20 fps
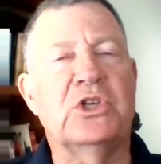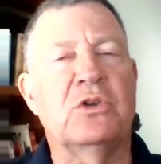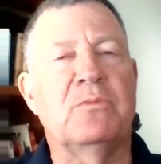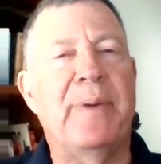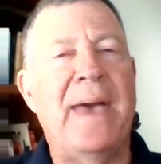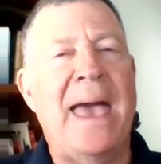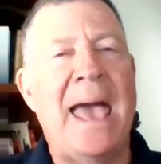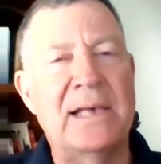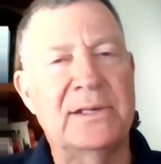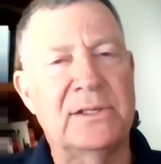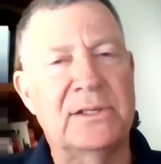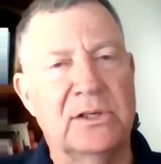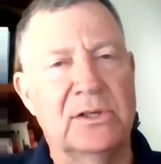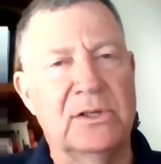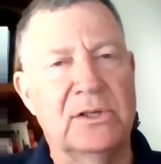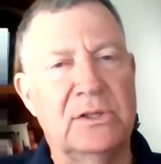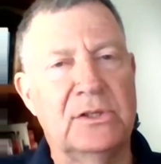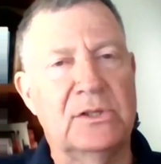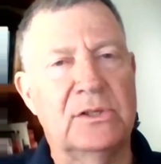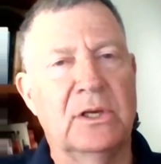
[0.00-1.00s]
which it
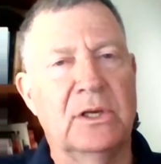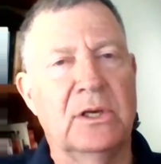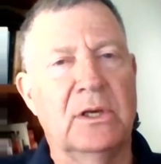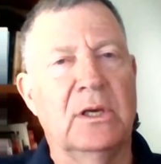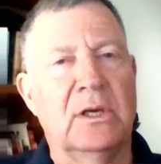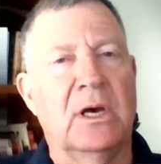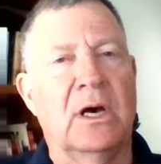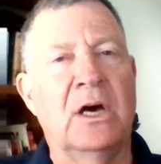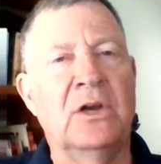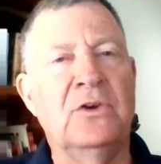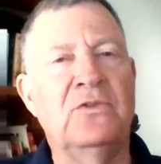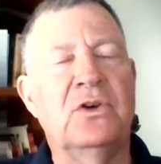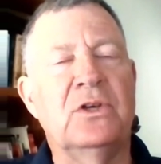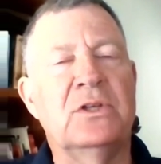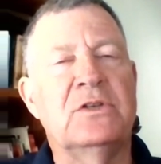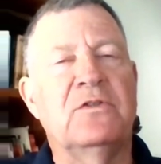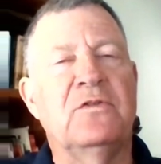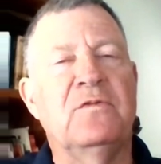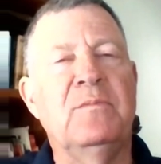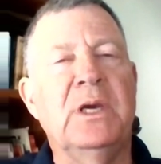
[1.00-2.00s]
passes
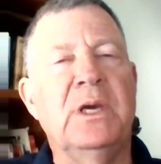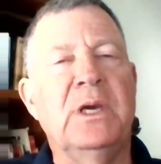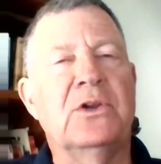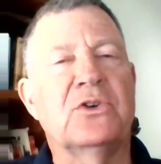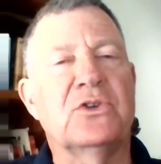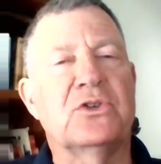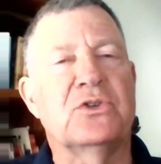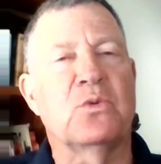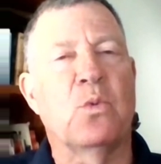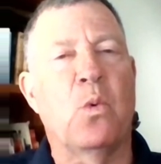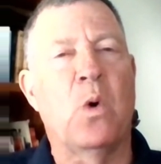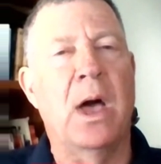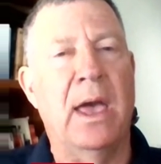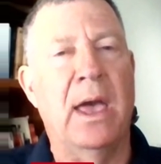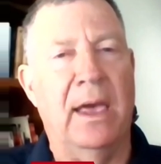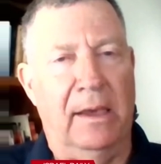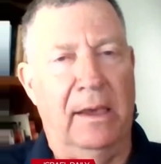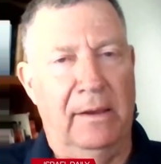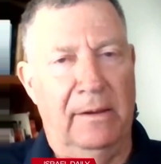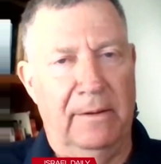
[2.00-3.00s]
hundreds of meters
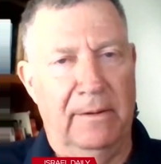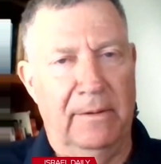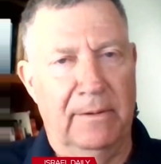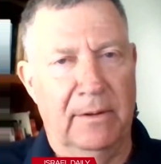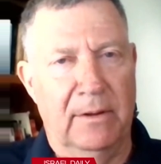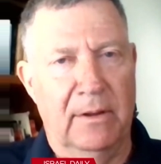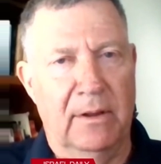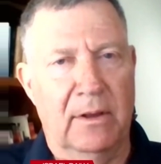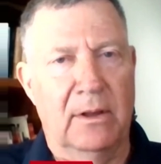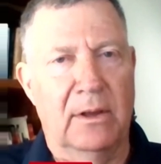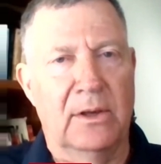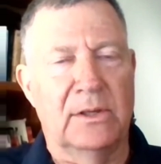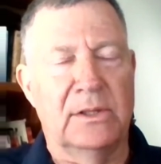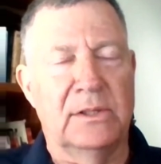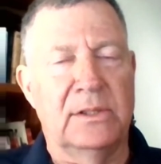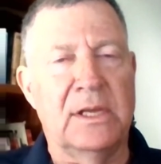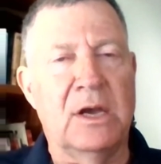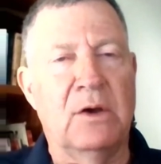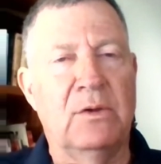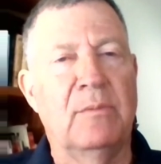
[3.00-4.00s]
away.
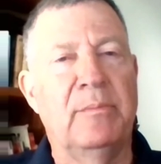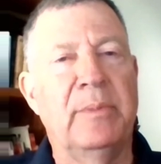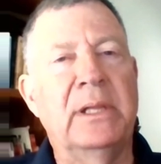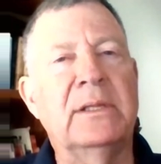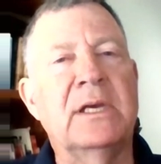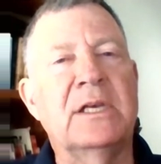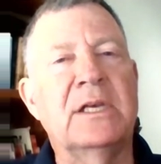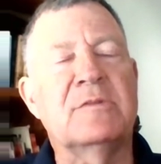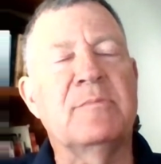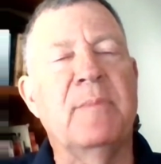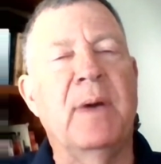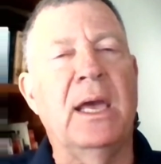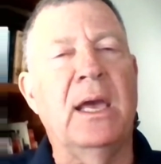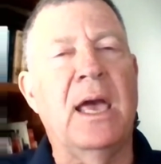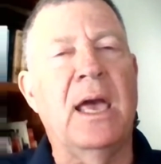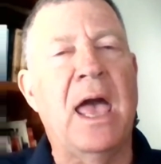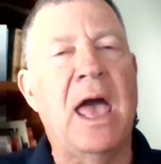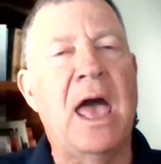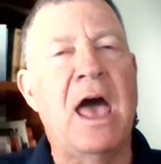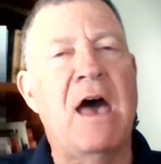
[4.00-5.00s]
Now, the buildings
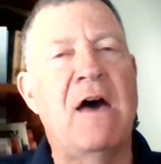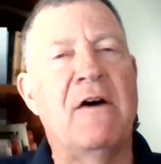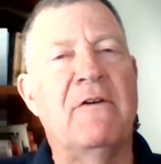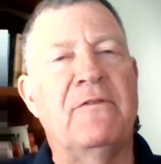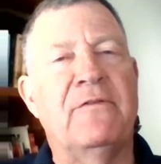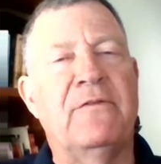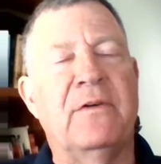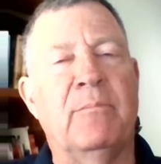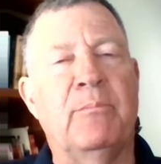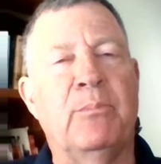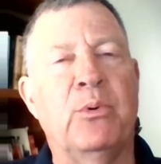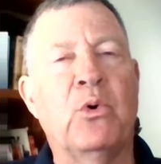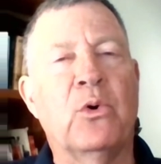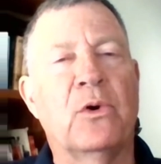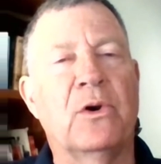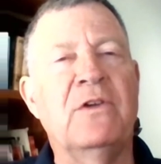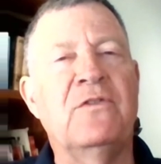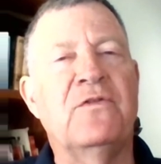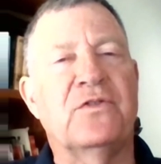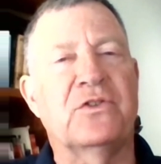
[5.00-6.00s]
may have
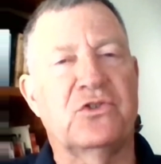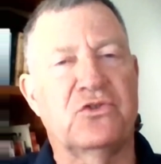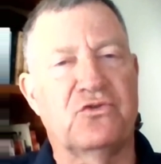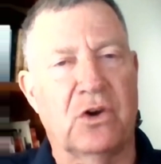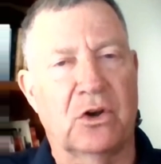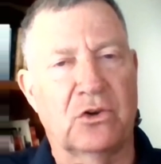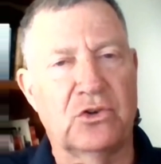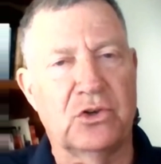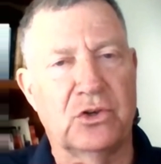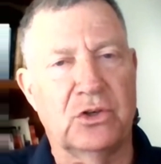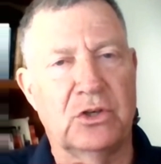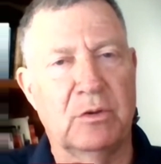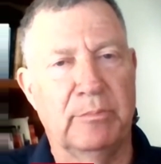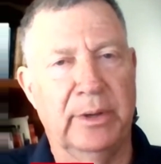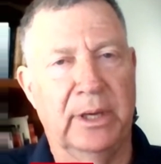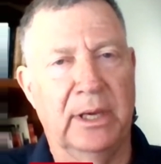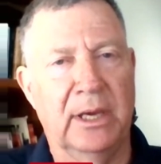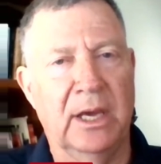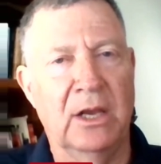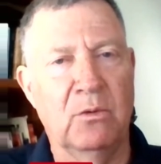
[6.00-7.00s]
poor infrastructure
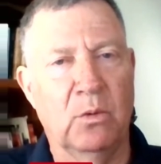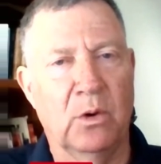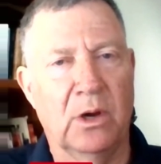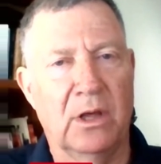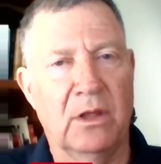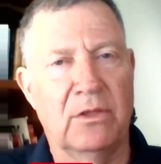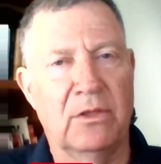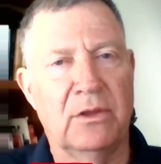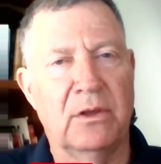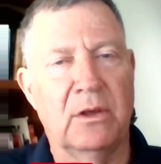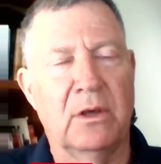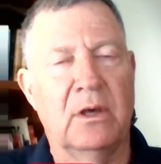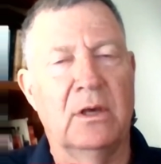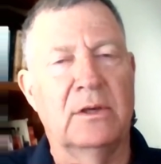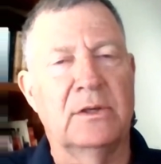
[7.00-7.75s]
to begin with,